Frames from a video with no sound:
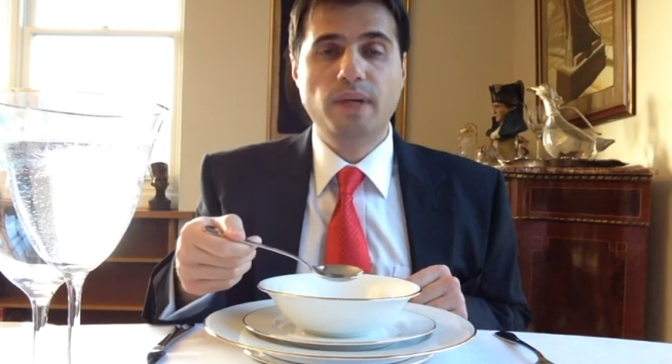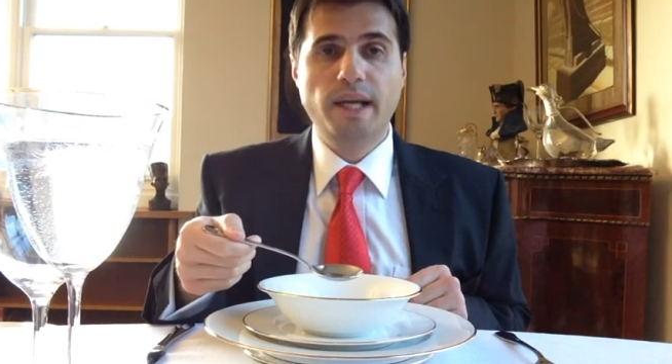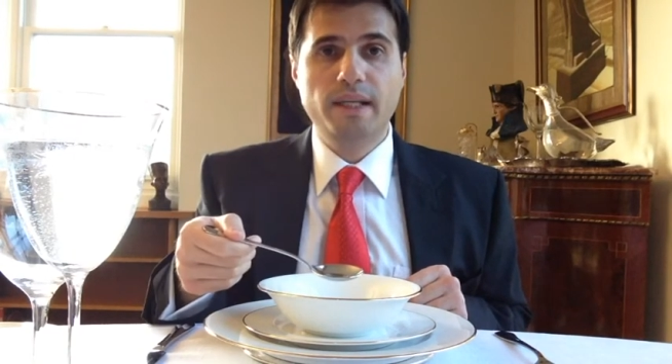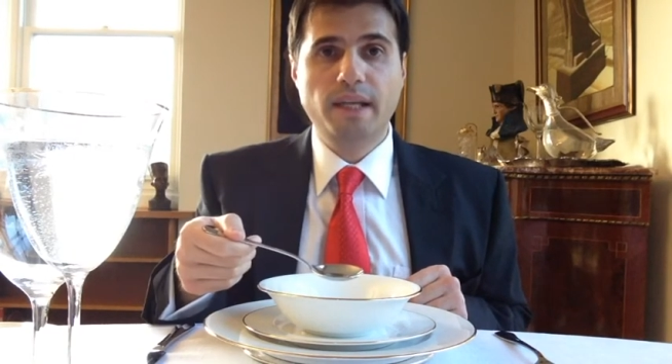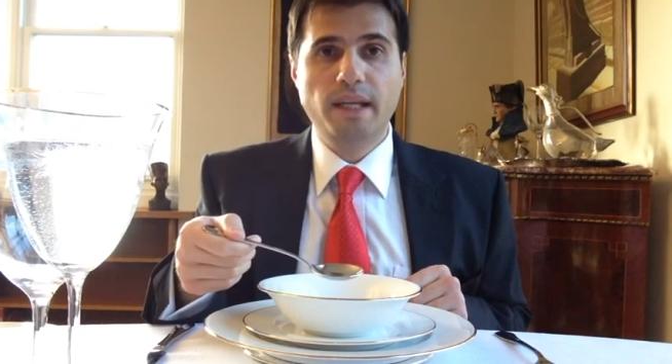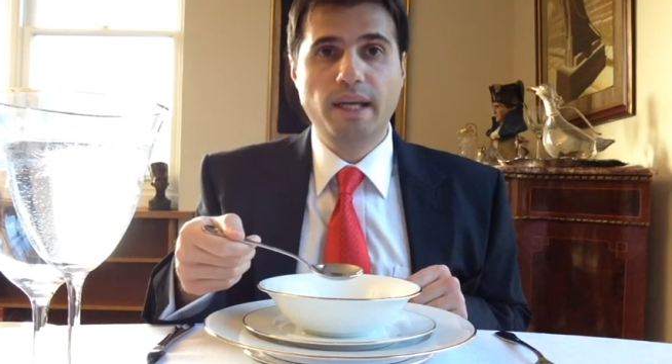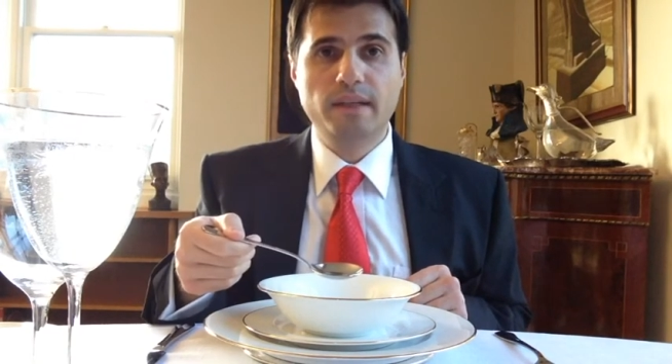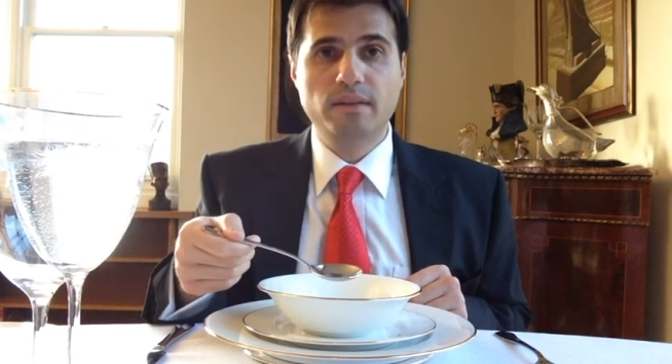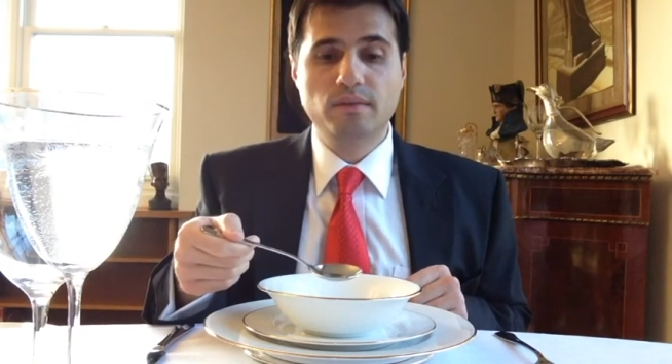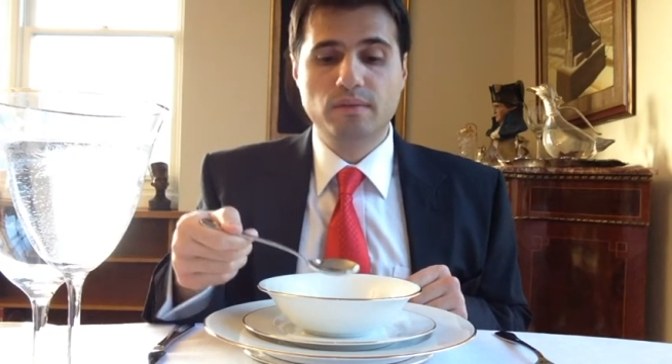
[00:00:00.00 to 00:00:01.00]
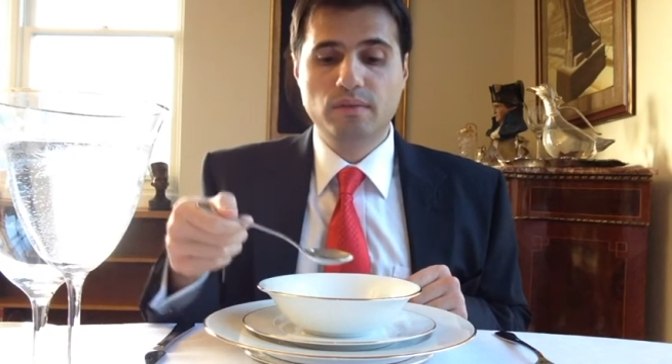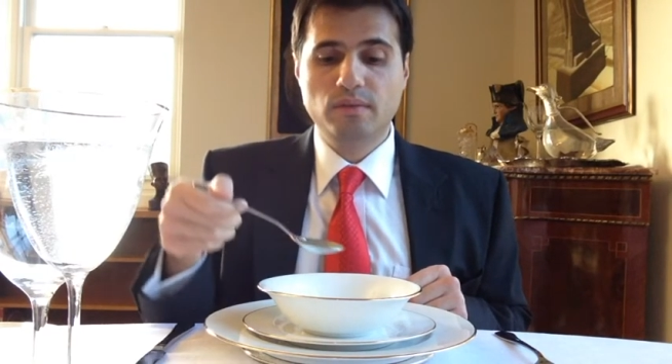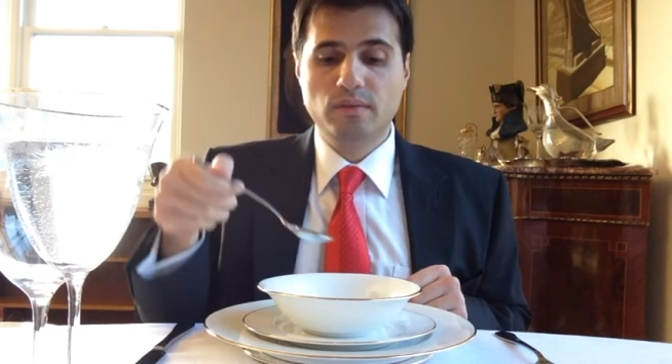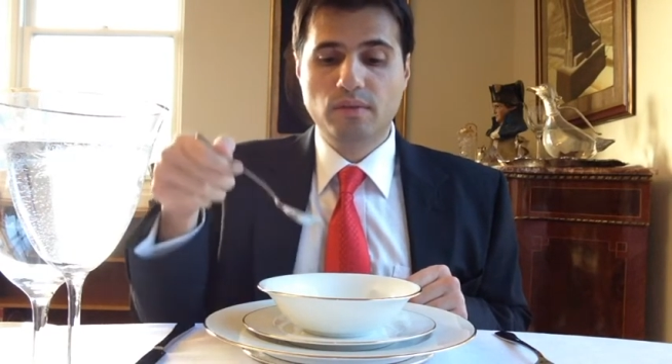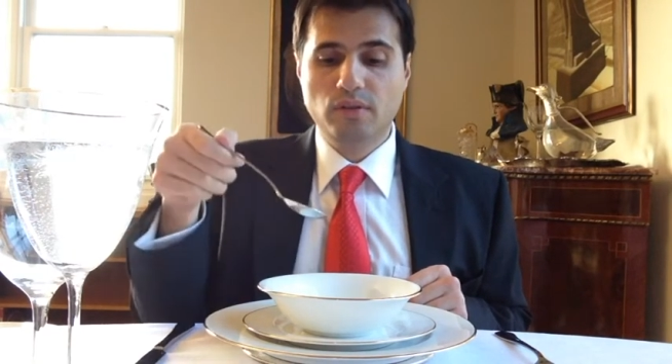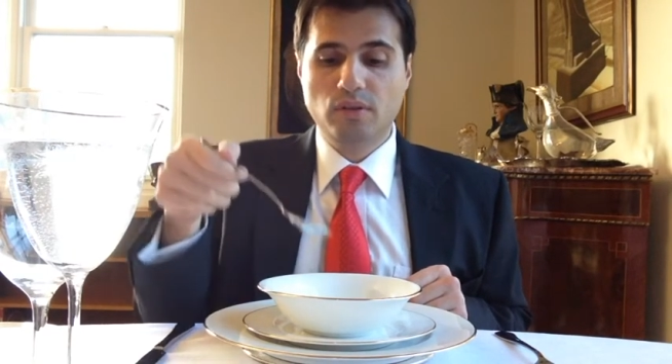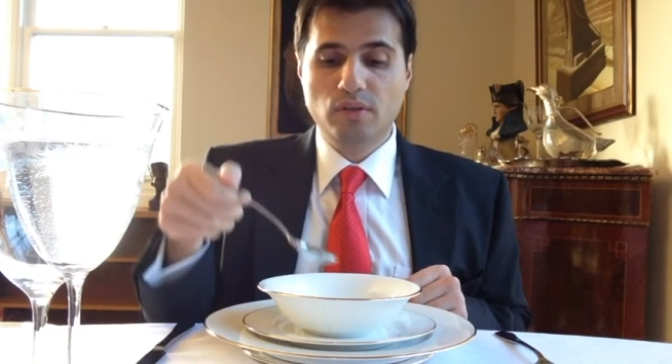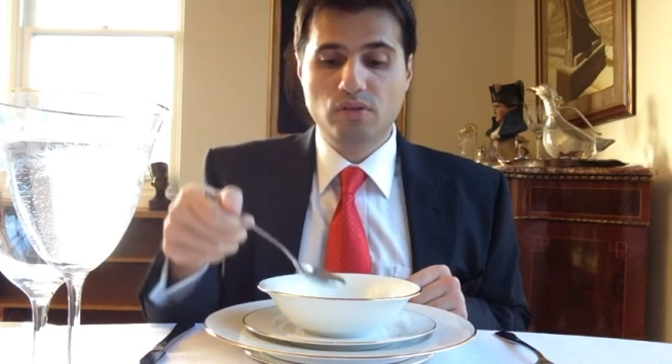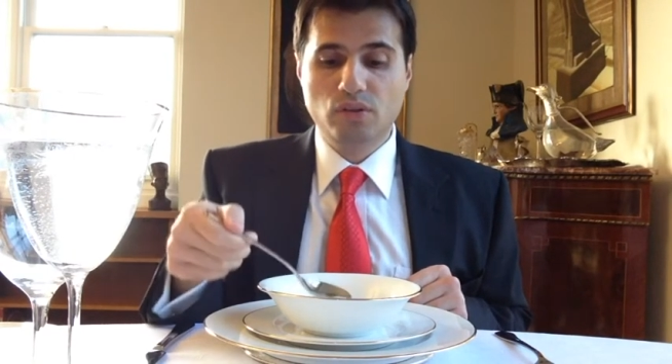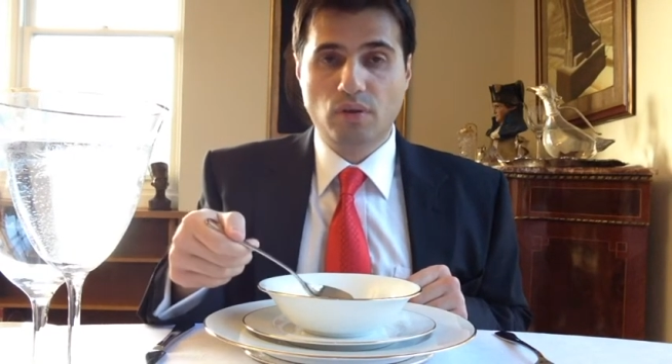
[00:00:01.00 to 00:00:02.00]
and again.
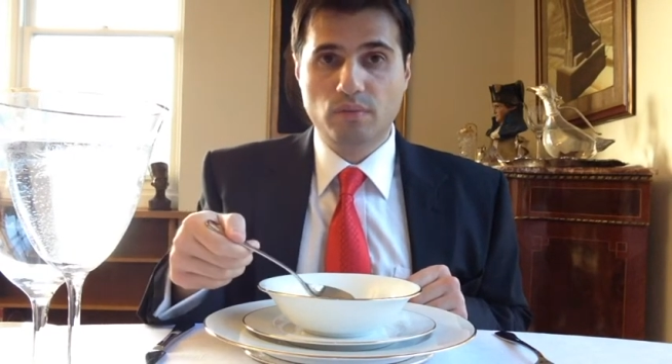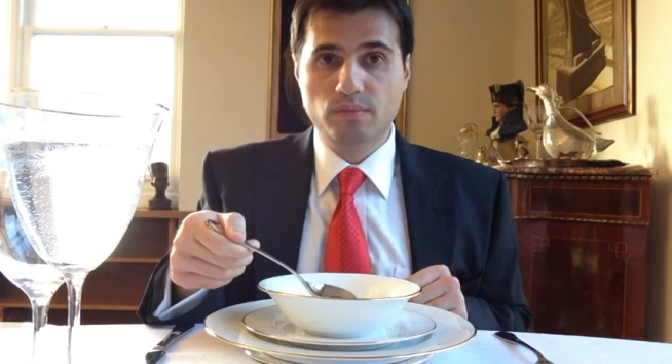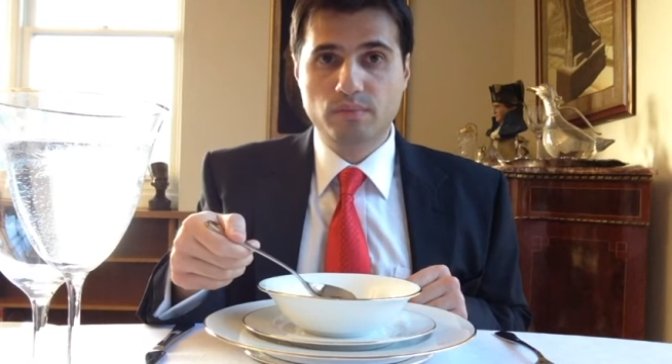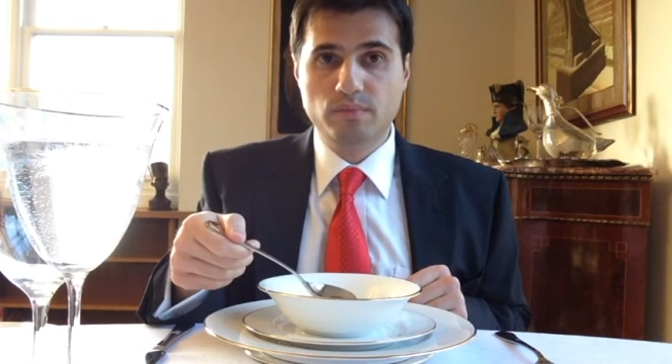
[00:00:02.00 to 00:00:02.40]
So,